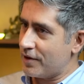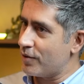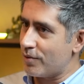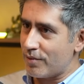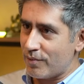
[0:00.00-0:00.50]

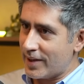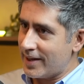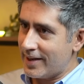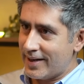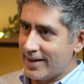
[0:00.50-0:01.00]
your own
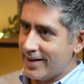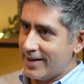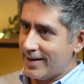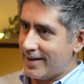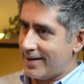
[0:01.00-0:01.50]
way,
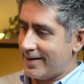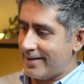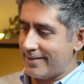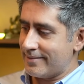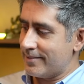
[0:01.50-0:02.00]

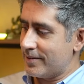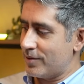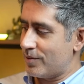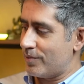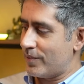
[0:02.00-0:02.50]

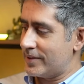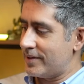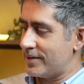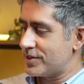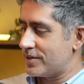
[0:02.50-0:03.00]

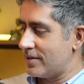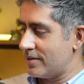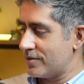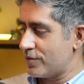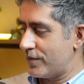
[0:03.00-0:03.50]
whether it's
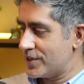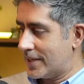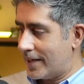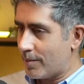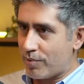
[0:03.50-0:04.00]
the
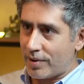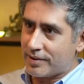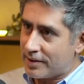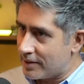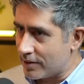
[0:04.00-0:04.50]
sophisticated
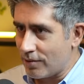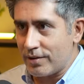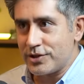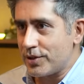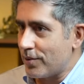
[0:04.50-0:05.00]
product and
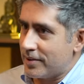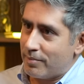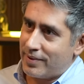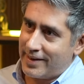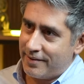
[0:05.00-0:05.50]
technology or the
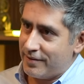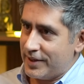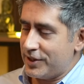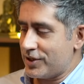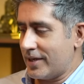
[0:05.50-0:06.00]
brand
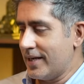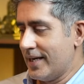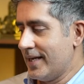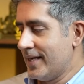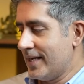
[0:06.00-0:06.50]
reach. And
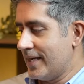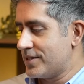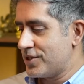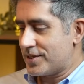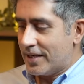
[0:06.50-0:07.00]

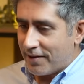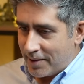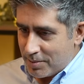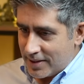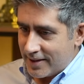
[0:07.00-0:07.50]
it's just
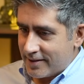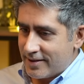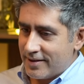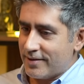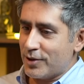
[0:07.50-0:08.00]
incredible that
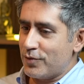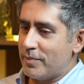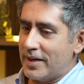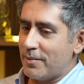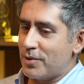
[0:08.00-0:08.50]
you've
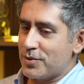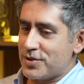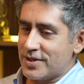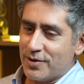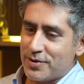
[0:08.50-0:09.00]
been able
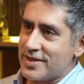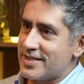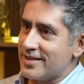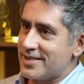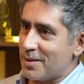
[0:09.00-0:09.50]
to,
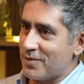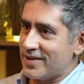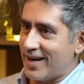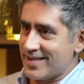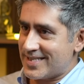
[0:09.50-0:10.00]
distill some of
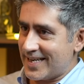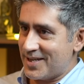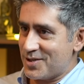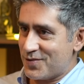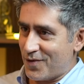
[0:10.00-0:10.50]
the last 10
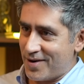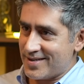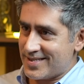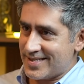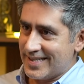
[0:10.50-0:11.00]
years for
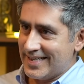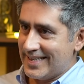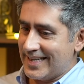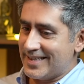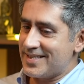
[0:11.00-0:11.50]
us
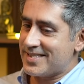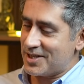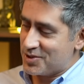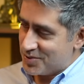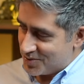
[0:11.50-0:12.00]
in this
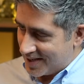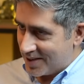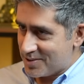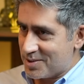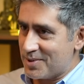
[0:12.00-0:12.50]
session. So
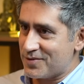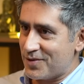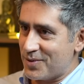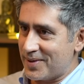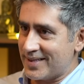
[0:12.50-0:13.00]
thank you so much
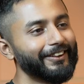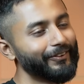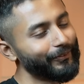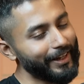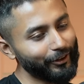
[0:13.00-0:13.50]
for doing
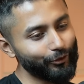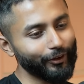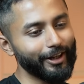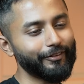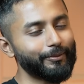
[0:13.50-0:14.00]
So thank you for
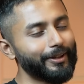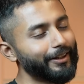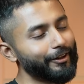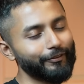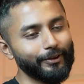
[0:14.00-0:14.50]
having me. I
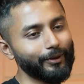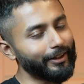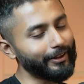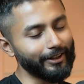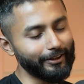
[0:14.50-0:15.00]

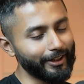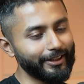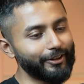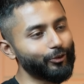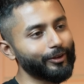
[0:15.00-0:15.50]
really
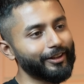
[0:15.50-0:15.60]
enjoyed the